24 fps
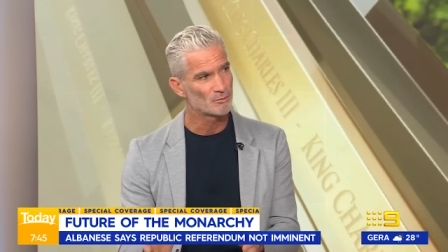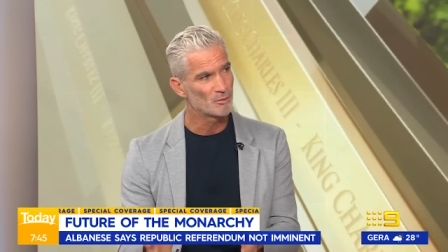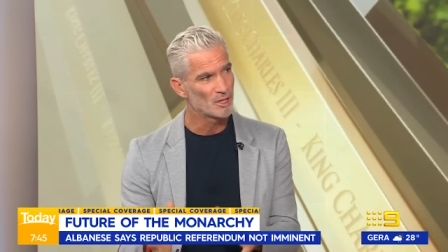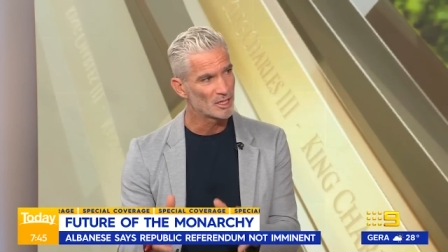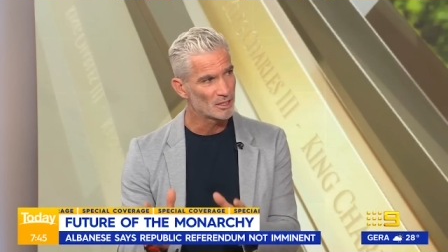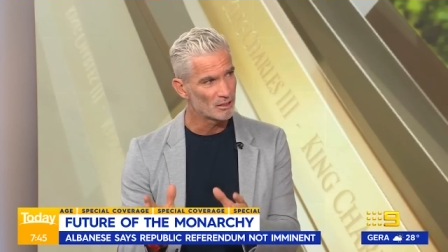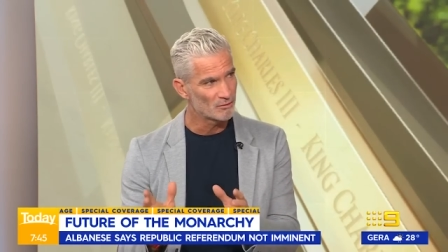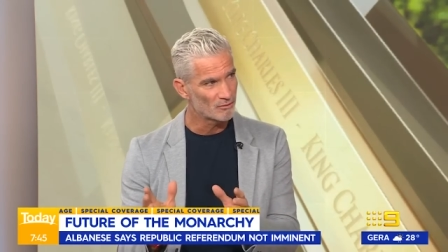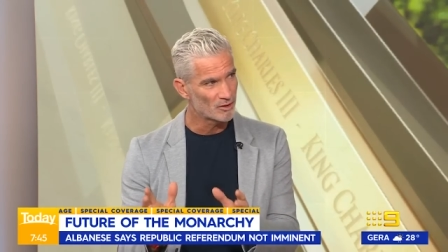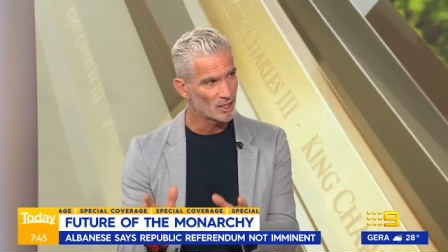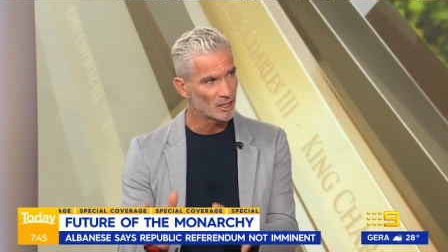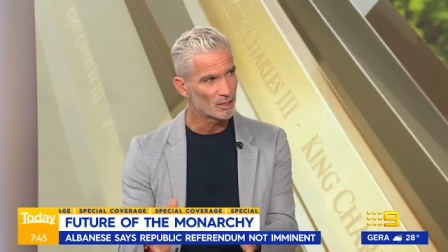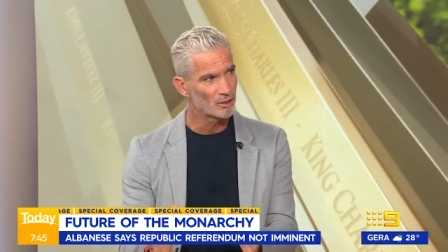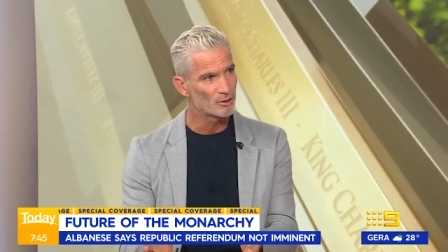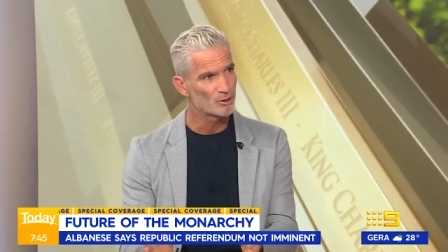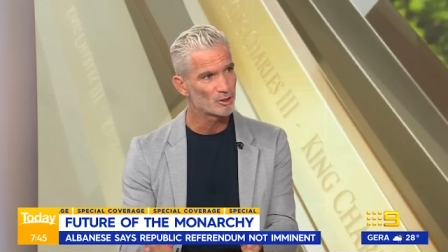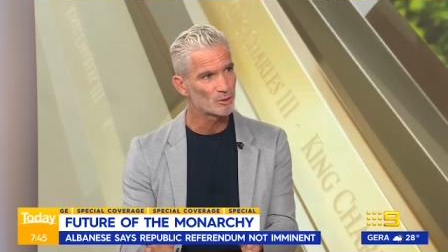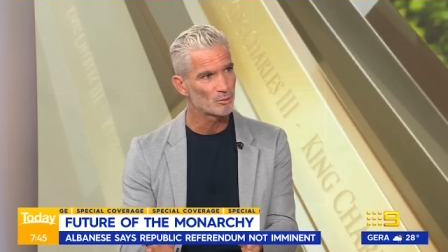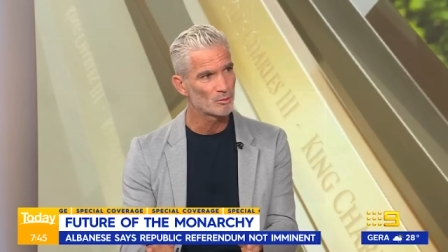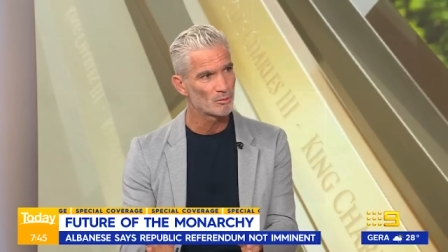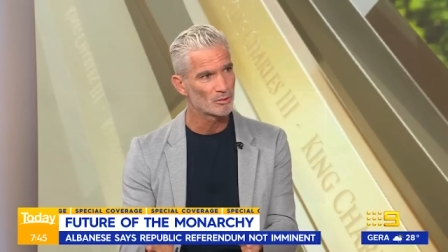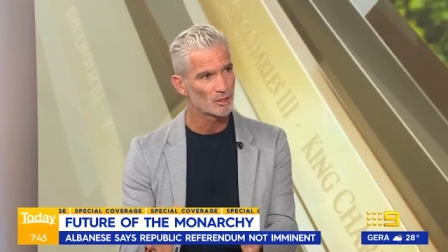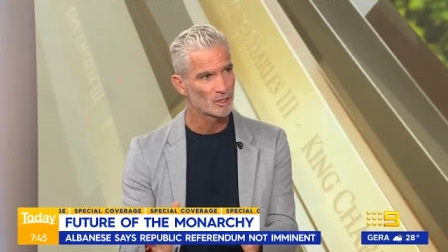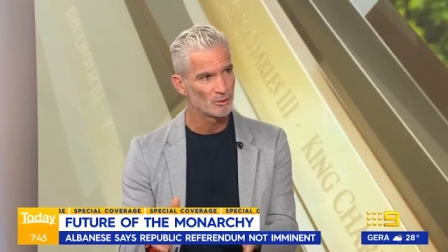many of those
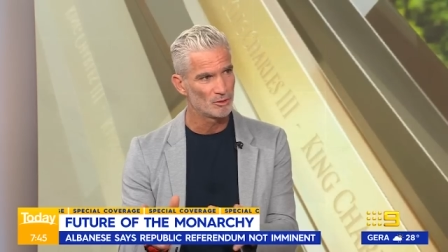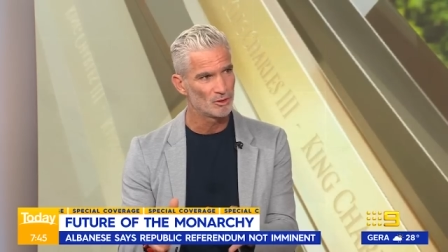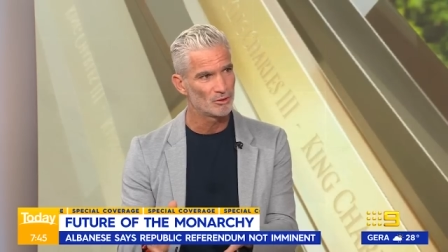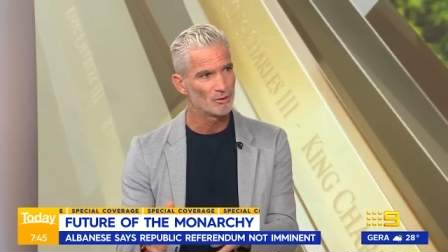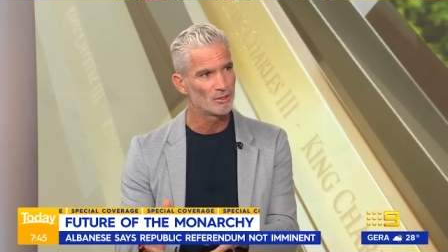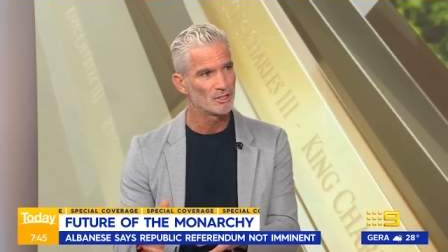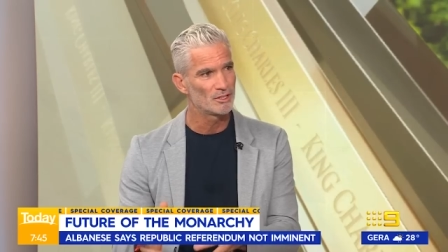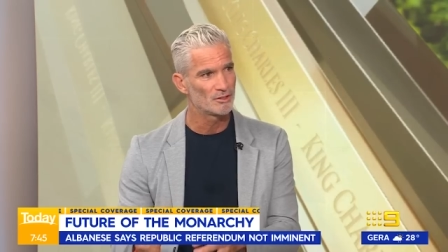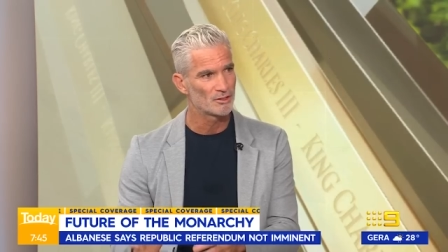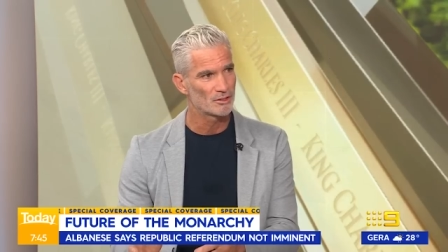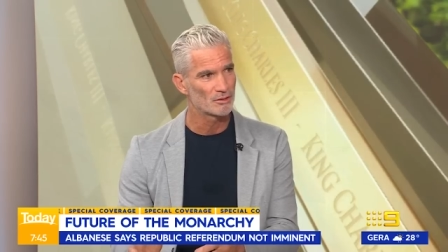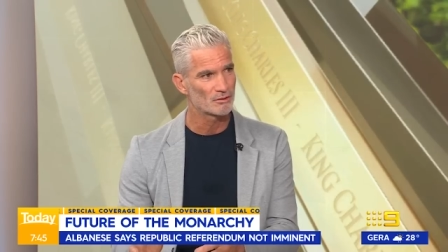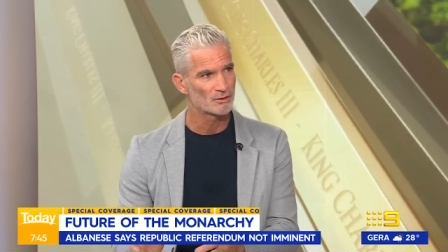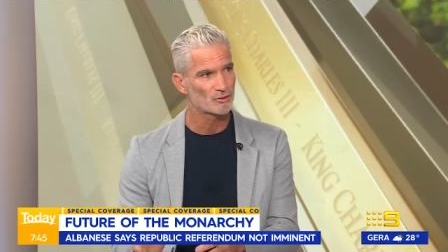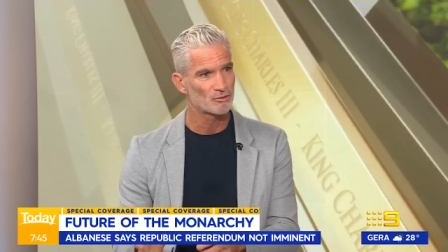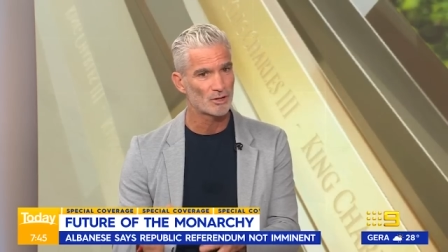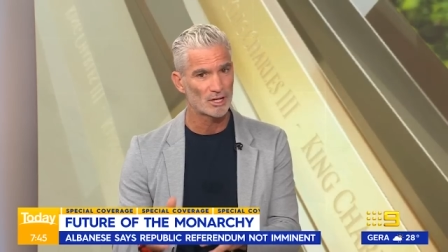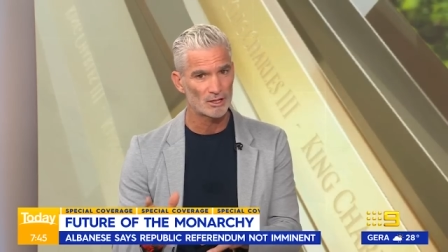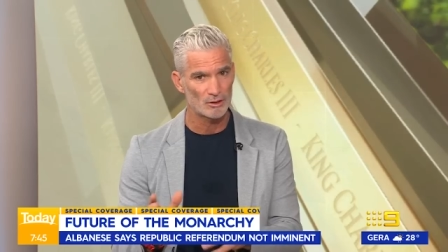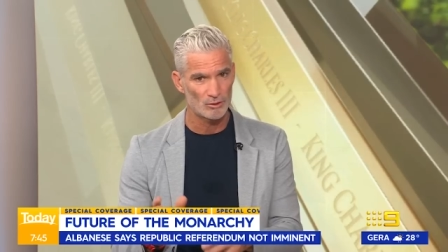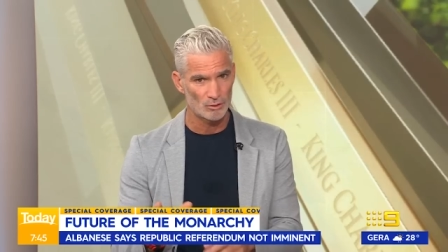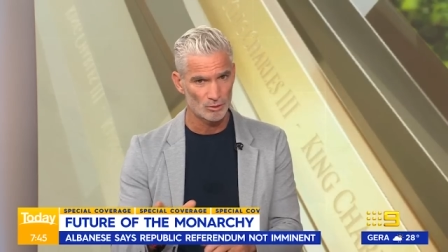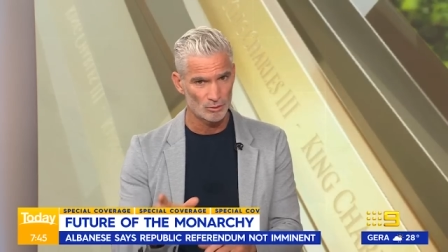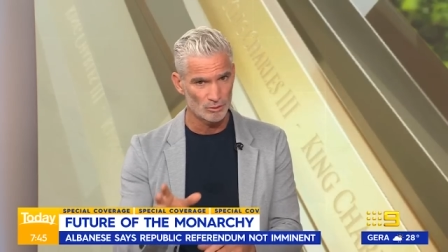communities in
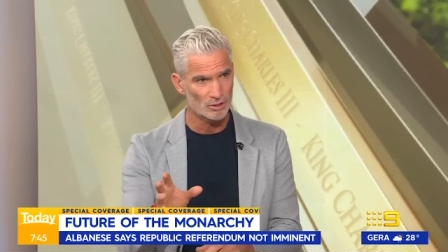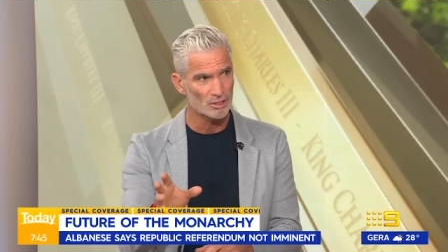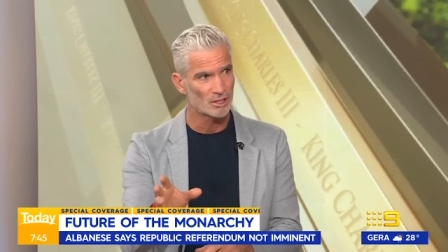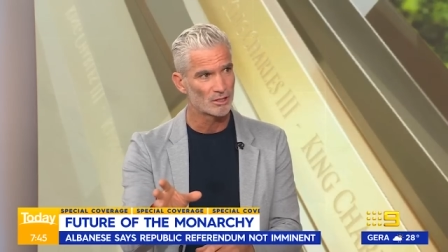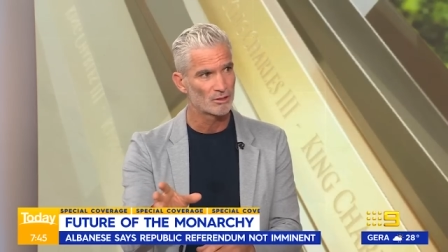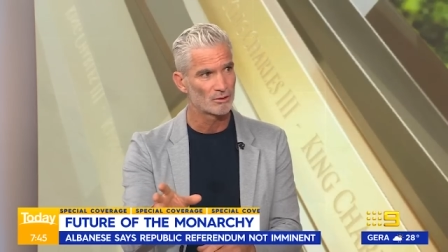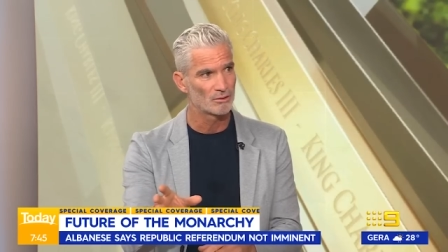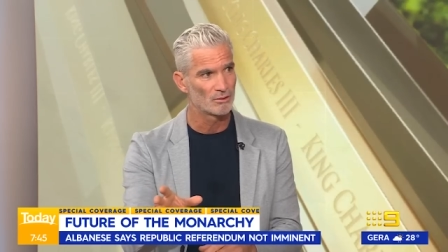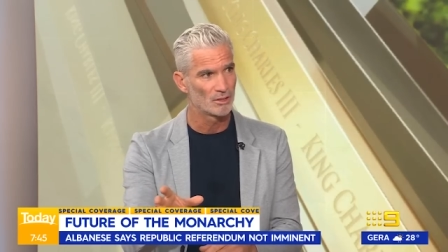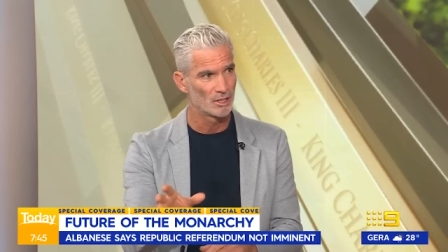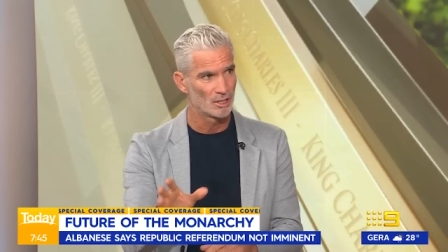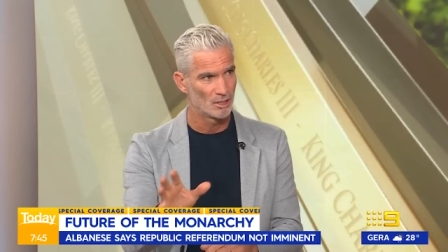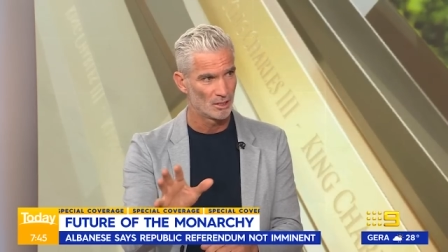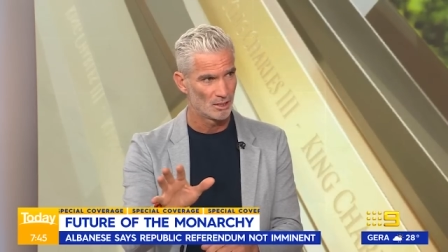Australia also